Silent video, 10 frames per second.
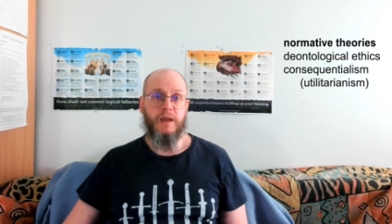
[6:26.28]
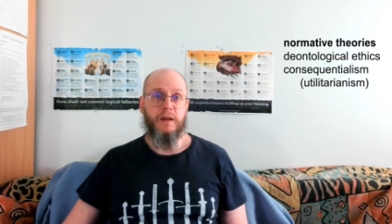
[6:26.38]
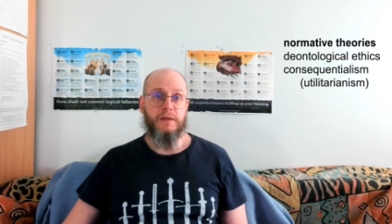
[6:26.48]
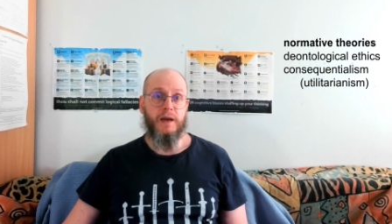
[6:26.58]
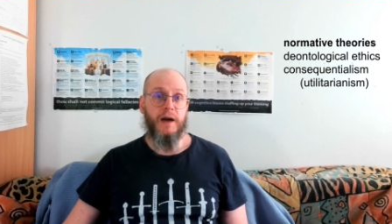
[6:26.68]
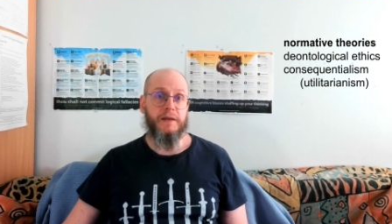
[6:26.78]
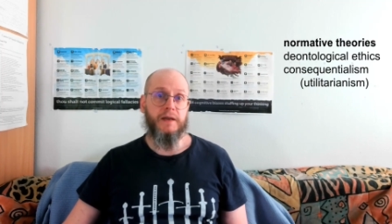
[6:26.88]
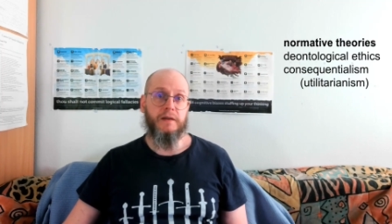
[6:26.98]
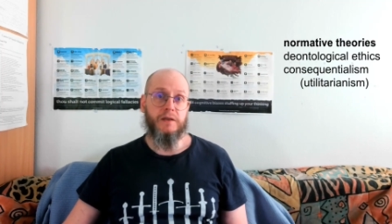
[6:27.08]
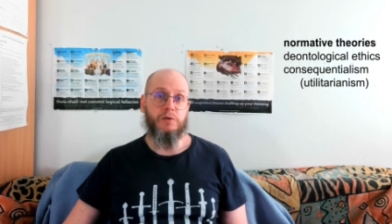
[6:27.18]
The
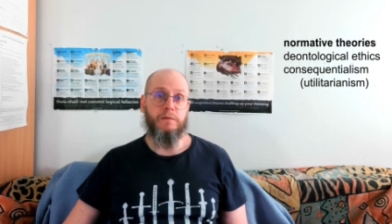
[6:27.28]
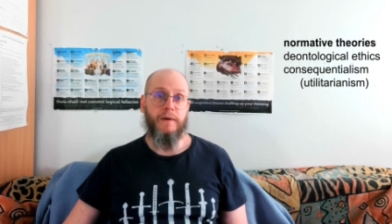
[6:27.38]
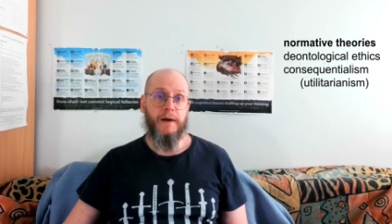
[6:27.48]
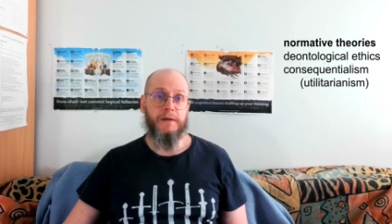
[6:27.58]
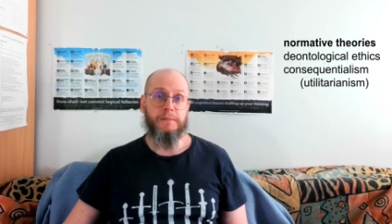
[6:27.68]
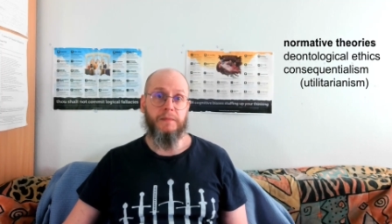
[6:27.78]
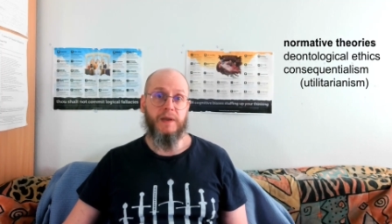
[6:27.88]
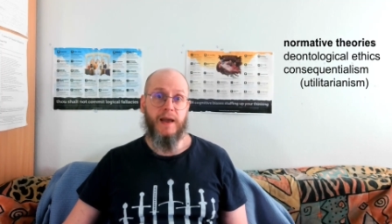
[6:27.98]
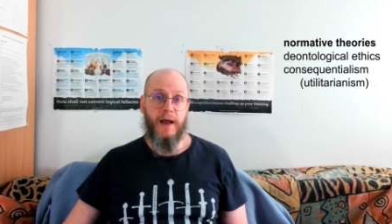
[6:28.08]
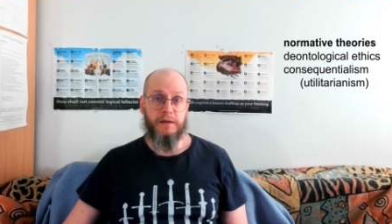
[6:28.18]
idea is to find
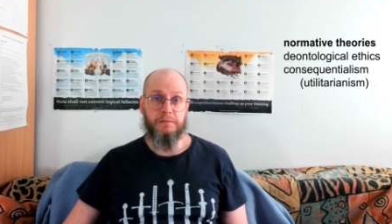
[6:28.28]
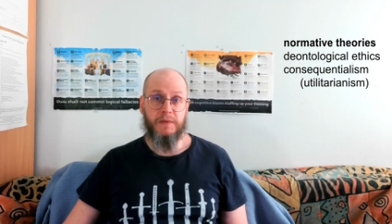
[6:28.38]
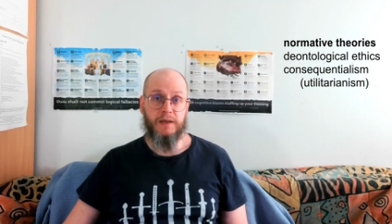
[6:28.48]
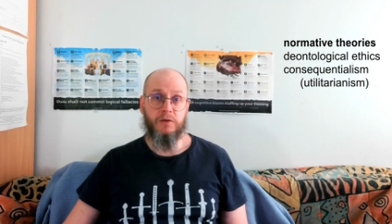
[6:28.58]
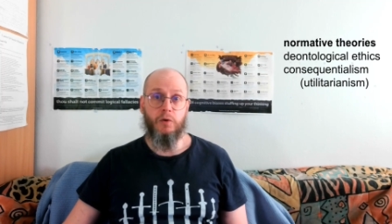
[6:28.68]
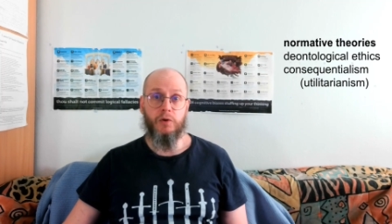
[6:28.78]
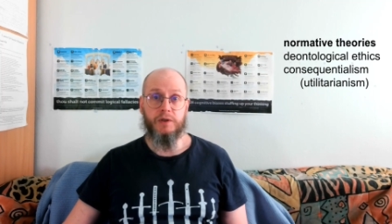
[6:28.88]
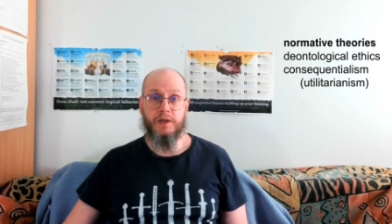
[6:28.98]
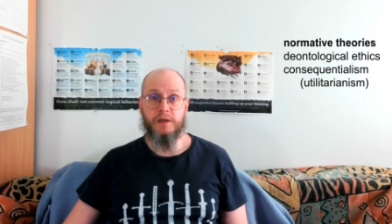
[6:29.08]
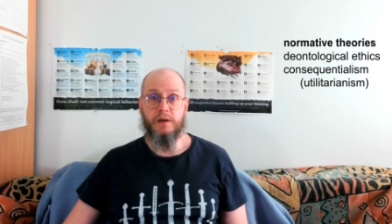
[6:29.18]
the act that
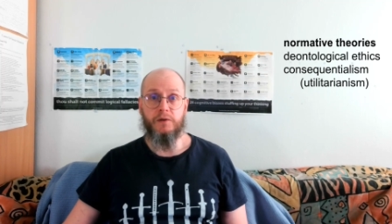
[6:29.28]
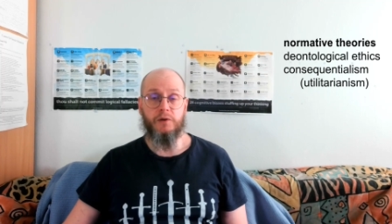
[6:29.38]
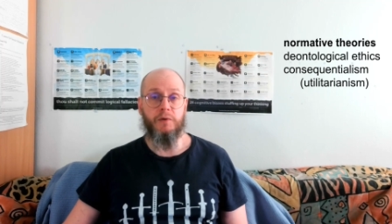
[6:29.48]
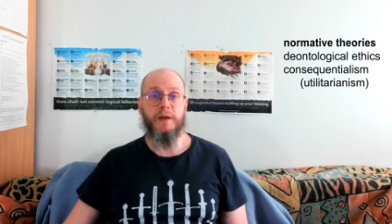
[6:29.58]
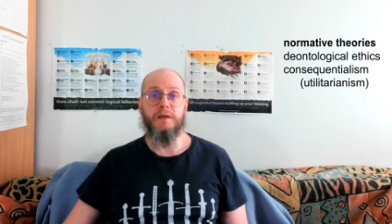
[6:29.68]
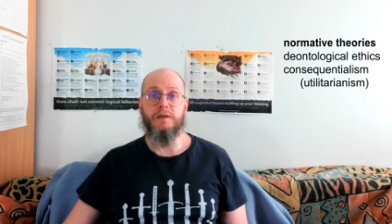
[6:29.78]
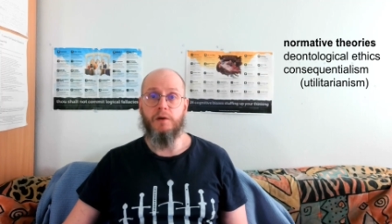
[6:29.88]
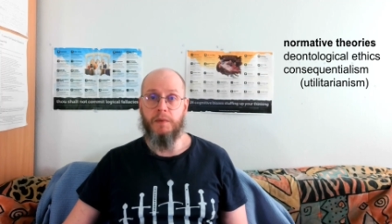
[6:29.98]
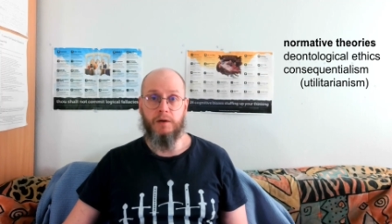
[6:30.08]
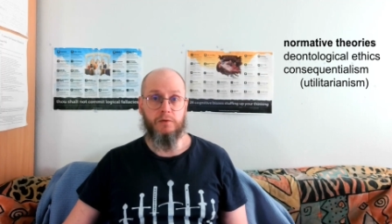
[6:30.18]
causes the greatest
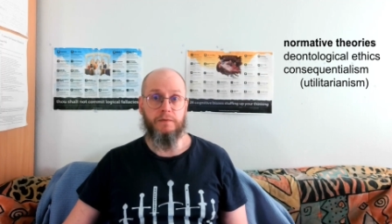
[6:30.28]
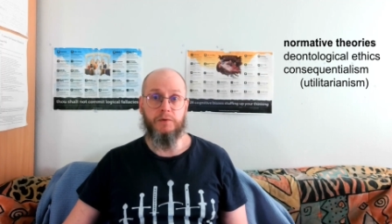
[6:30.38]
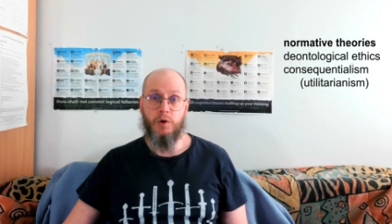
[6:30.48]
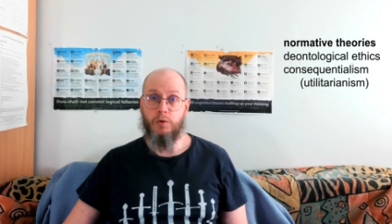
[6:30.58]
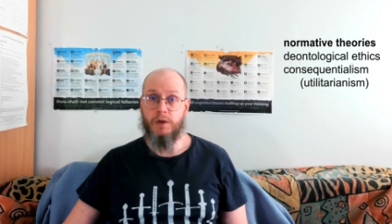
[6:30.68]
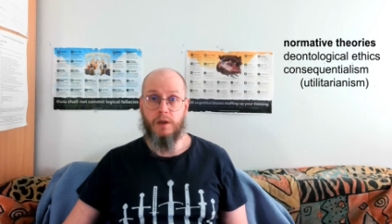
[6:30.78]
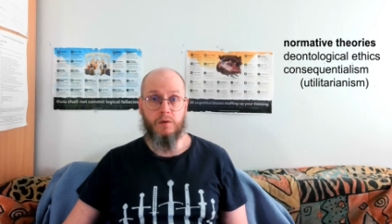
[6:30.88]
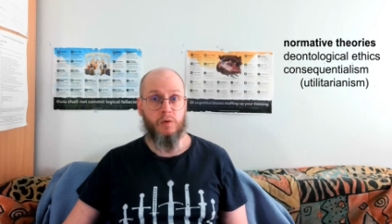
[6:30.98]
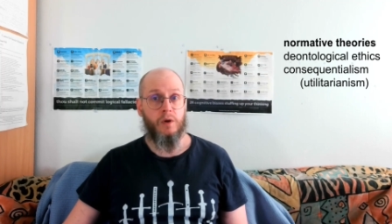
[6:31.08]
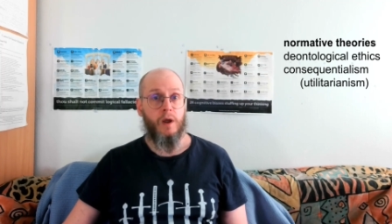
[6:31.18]
amount of total
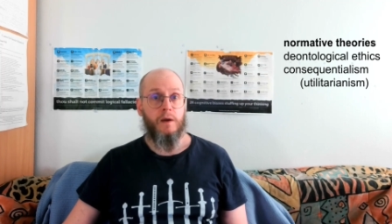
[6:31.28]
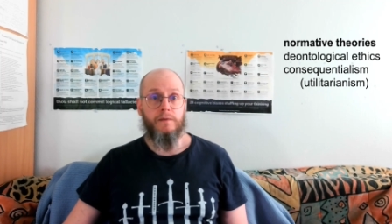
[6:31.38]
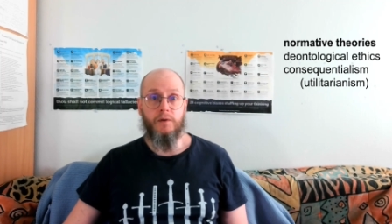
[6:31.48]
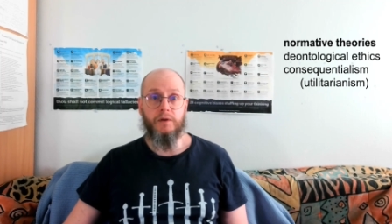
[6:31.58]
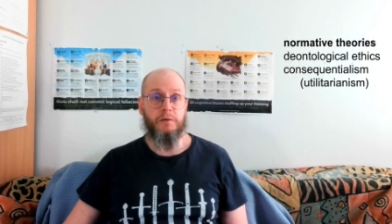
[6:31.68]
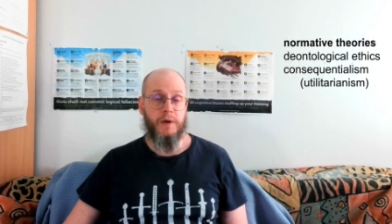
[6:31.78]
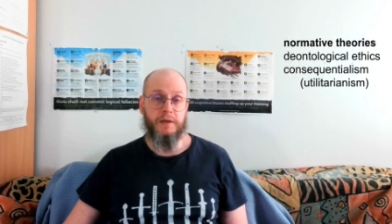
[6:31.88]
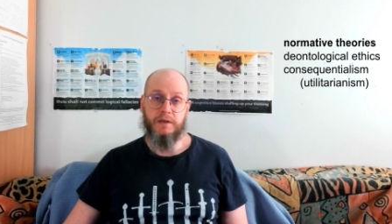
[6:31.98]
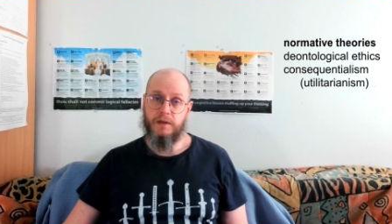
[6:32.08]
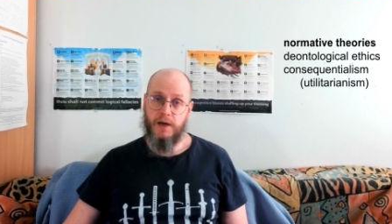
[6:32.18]
good for the
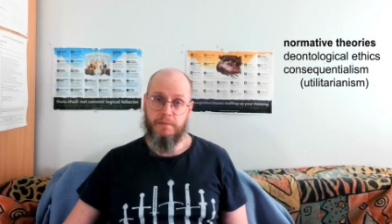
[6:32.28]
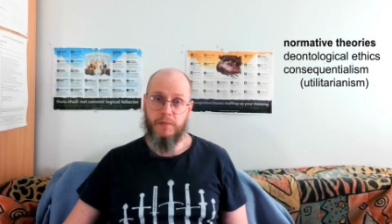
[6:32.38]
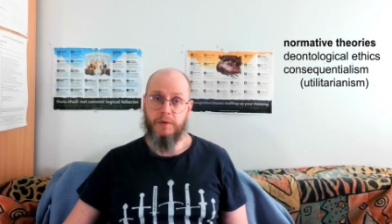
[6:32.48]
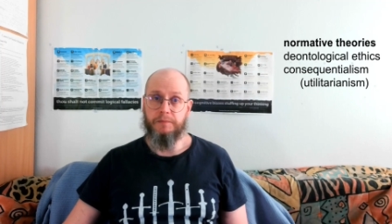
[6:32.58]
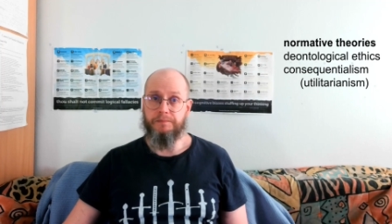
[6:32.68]
greatest number.